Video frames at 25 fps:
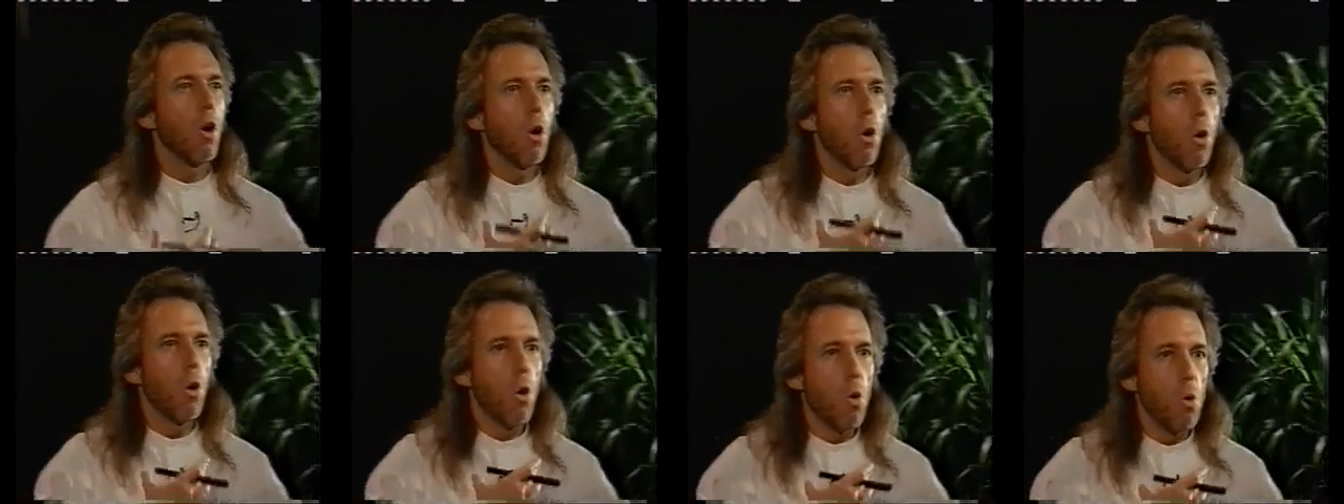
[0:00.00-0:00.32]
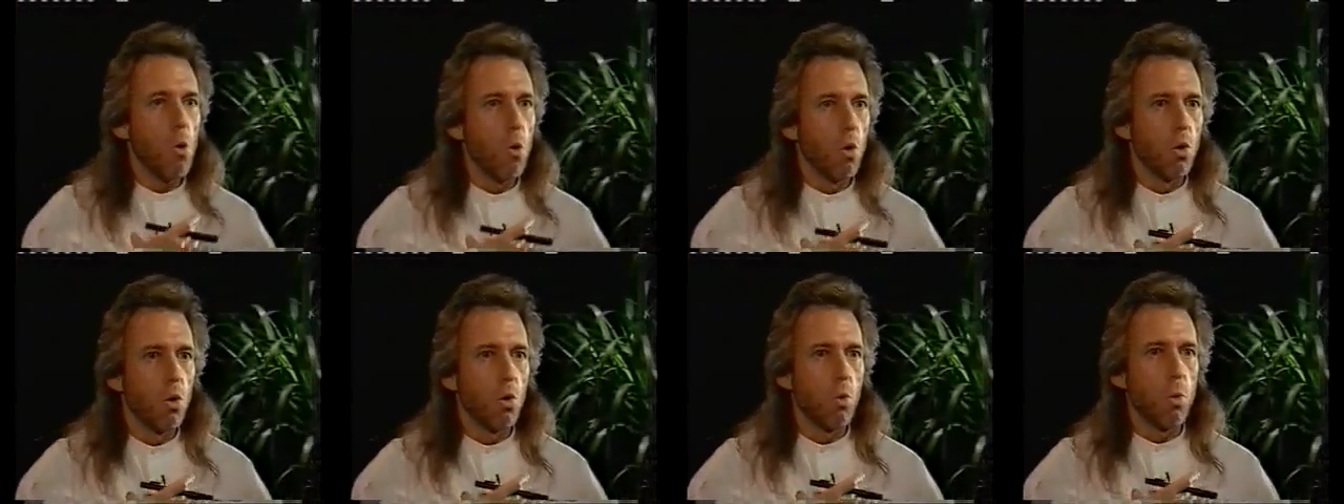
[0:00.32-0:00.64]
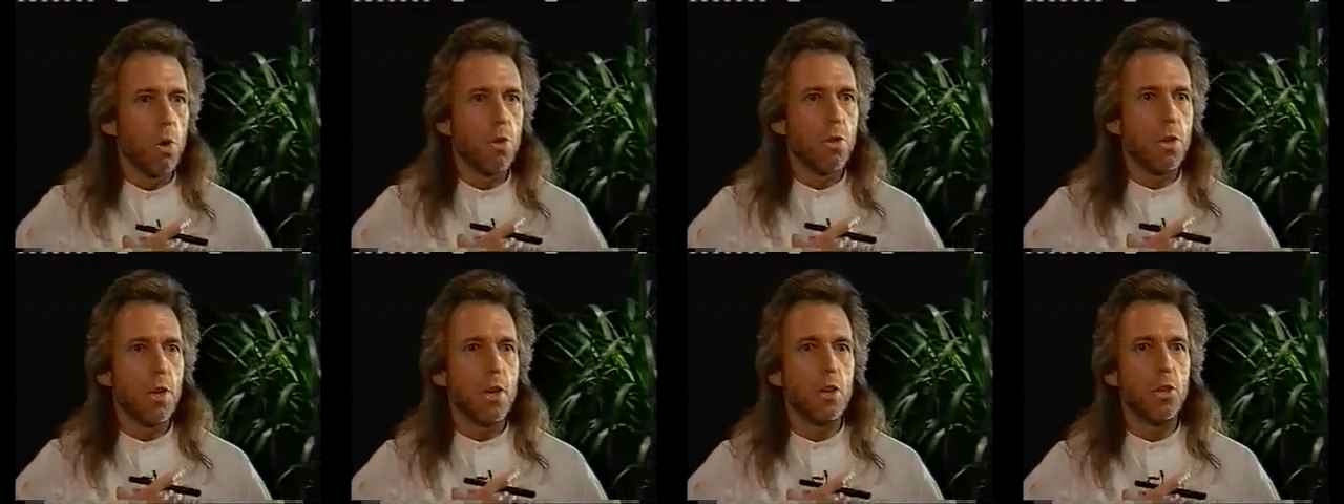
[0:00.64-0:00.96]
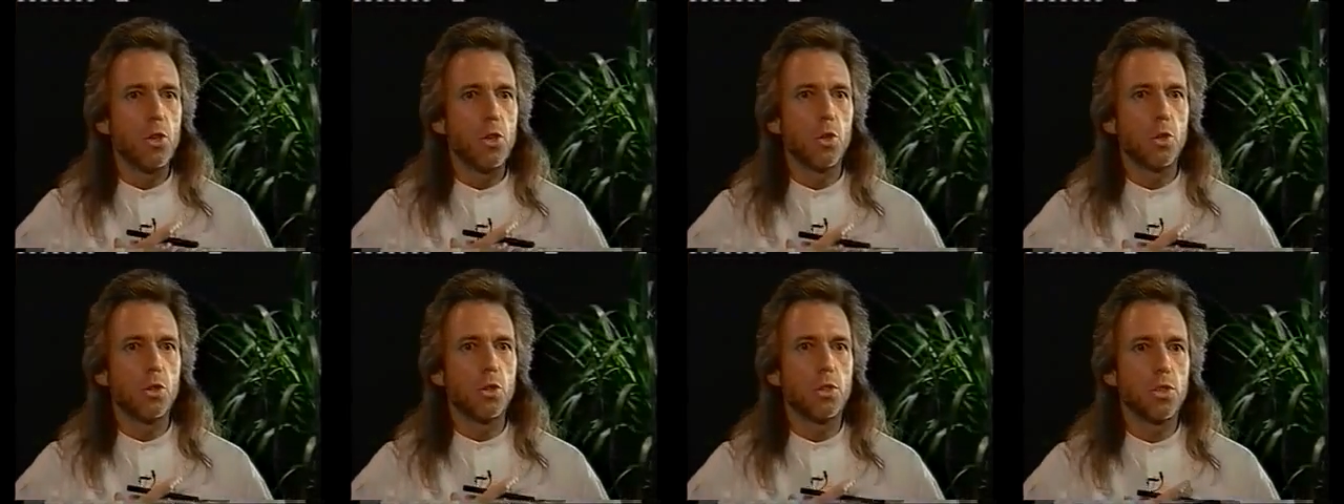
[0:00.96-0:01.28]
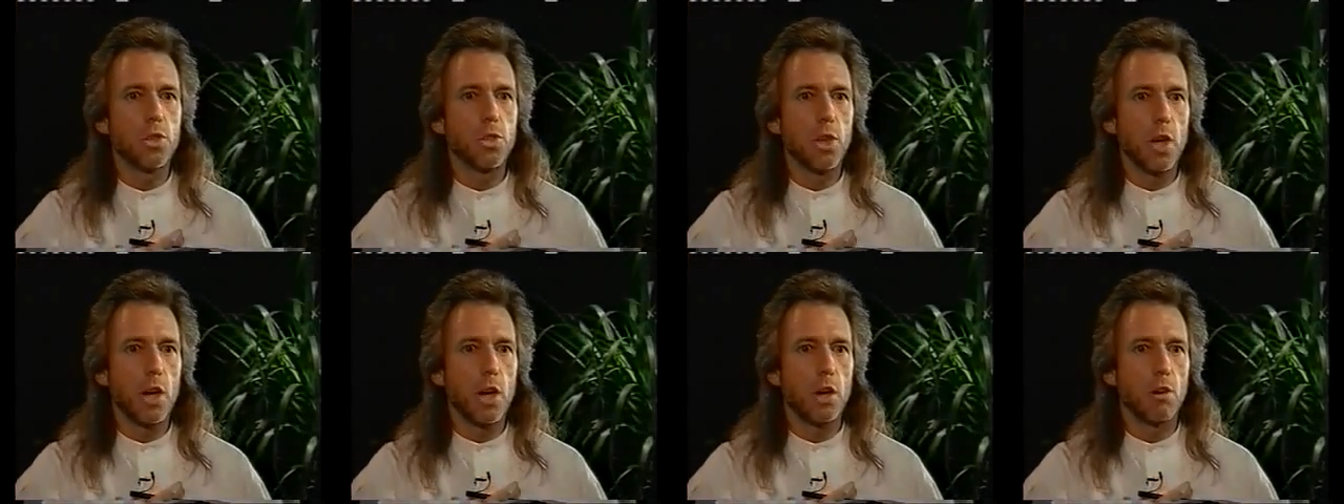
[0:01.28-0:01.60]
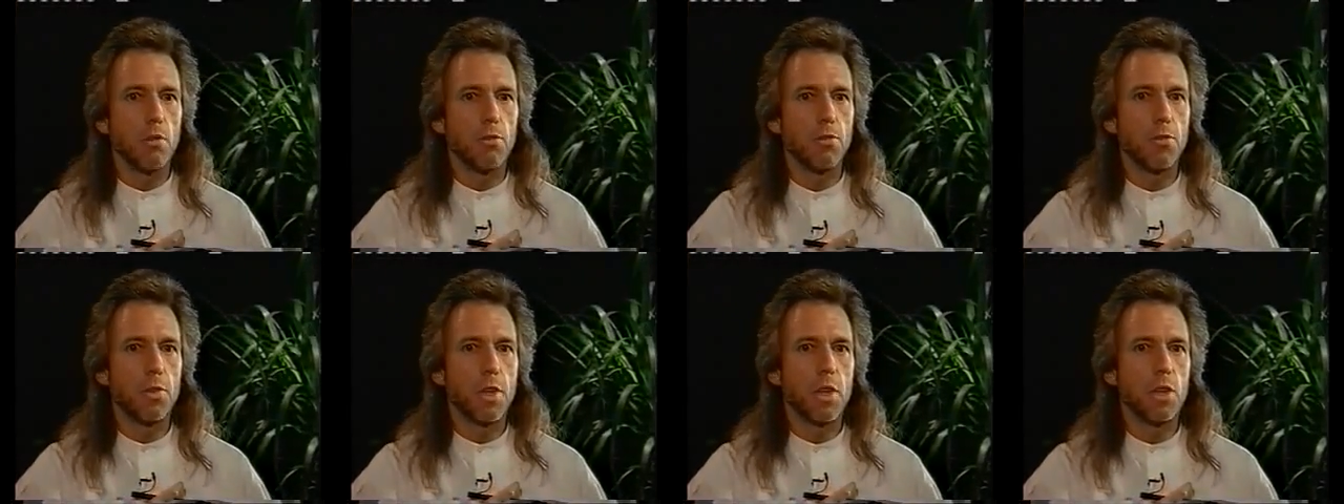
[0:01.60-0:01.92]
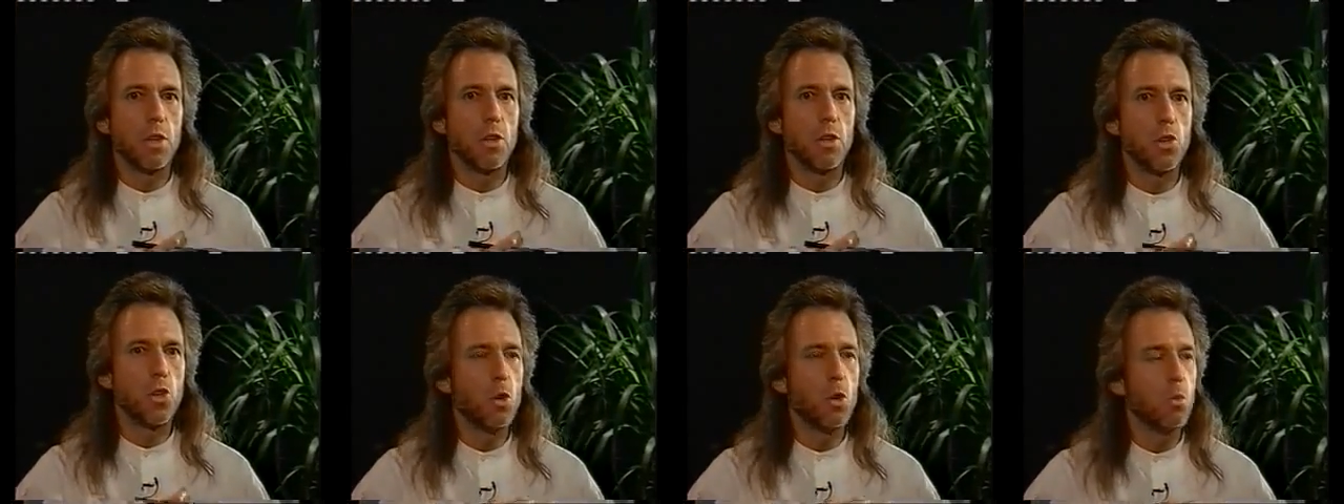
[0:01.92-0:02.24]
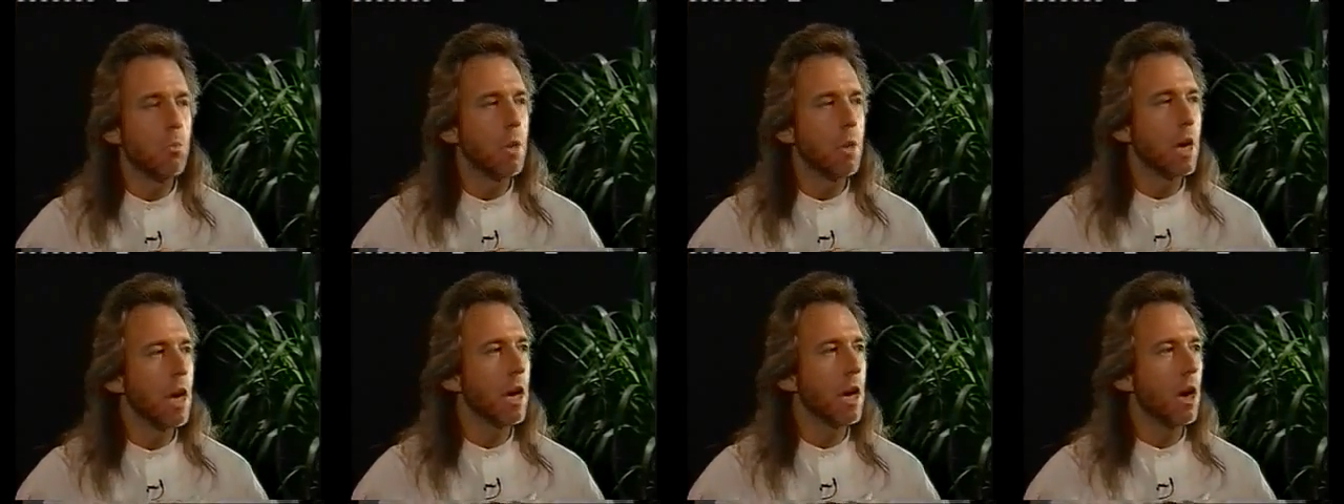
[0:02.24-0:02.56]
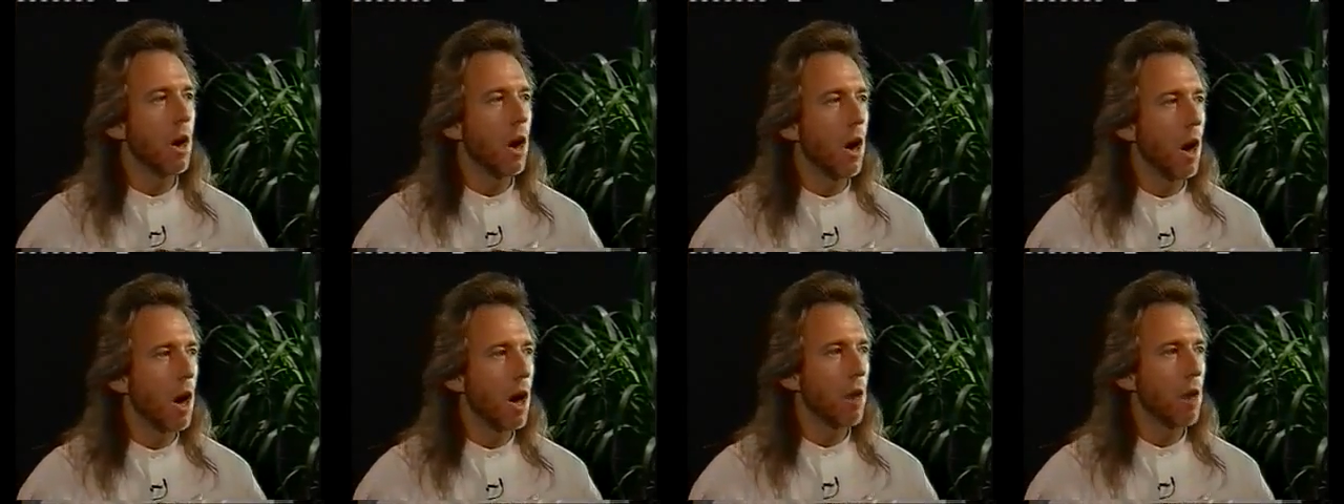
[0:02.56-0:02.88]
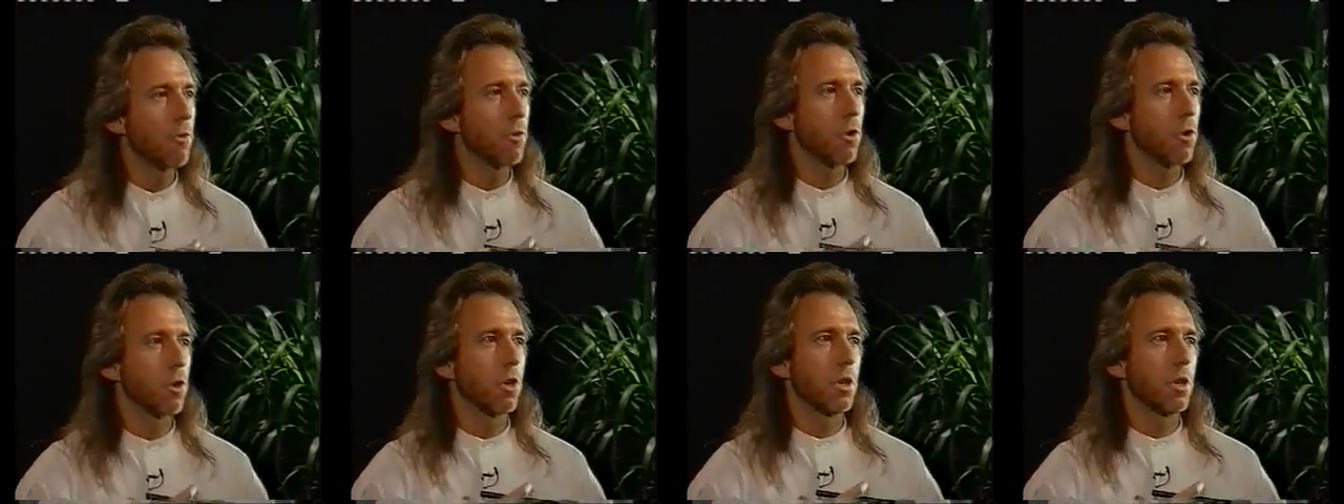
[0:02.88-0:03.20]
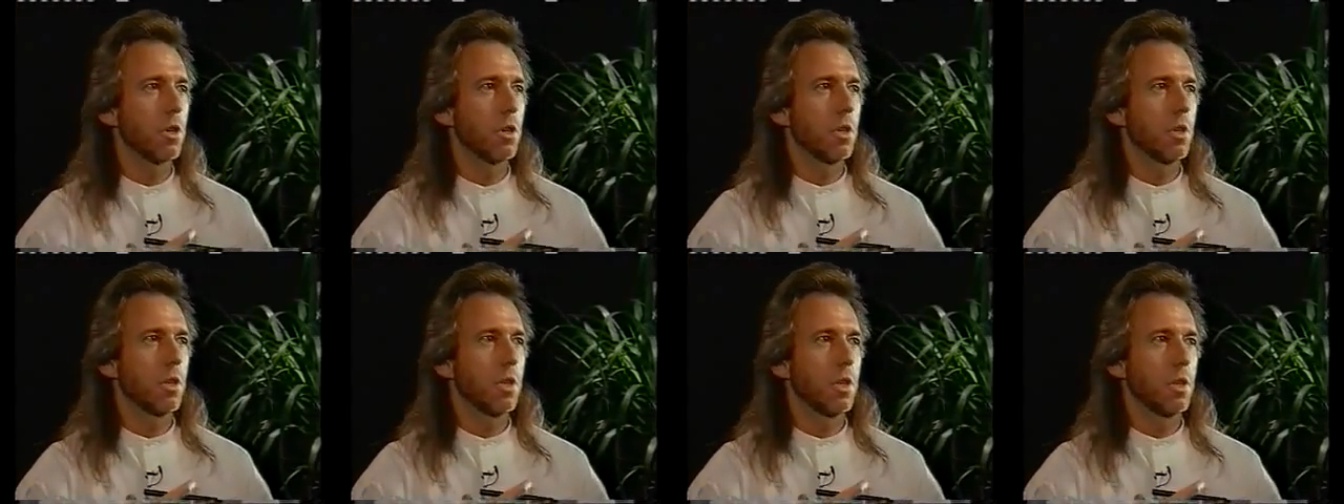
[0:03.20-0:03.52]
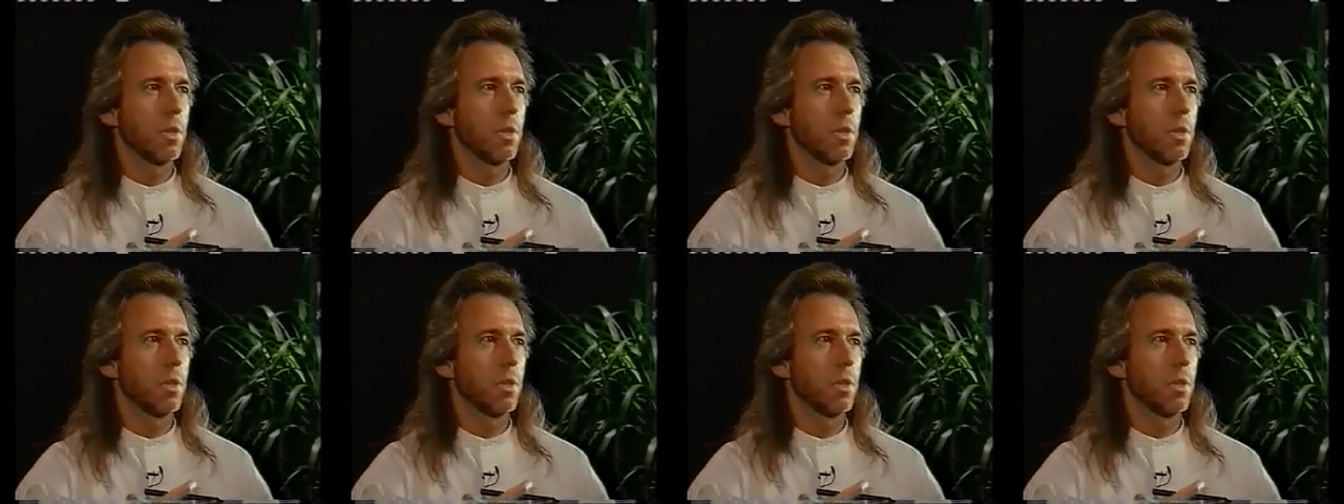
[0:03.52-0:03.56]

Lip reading: whole within yourself that you may offer